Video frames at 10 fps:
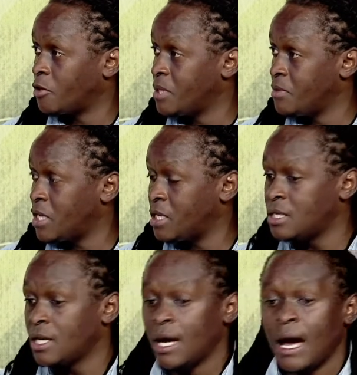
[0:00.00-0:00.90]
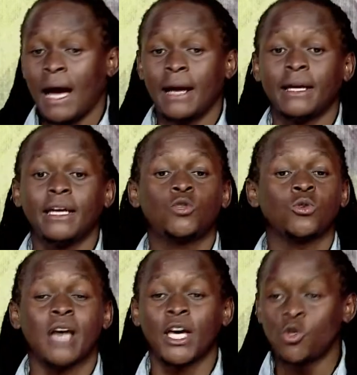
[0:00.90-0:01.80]
for team change, and it
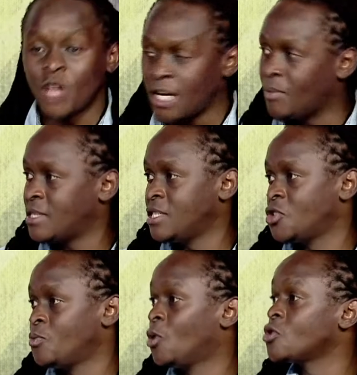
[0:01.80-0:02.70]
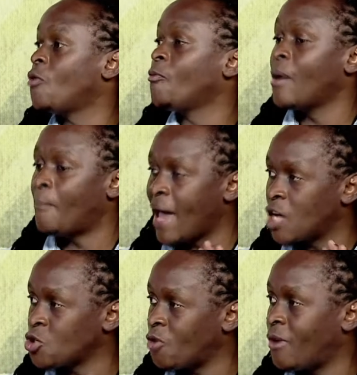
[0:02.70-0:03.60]
was a unanimous decision because yeah. we, by
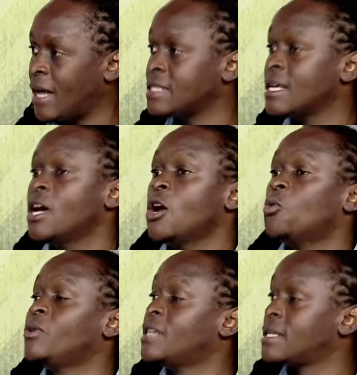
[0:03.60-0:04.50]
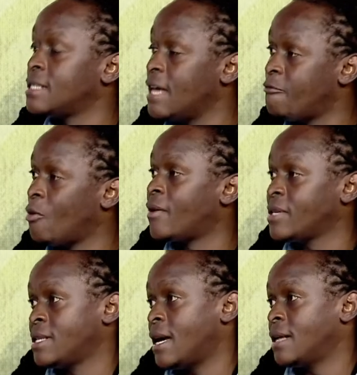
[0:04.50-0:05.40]
a show of hands, we just everyone
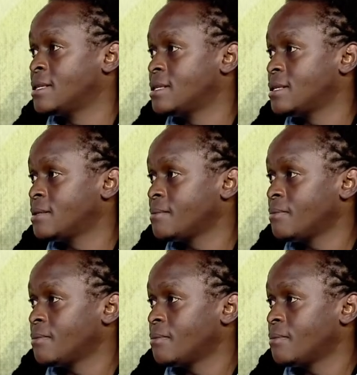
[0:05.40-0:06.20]
raised their hands. Yeah.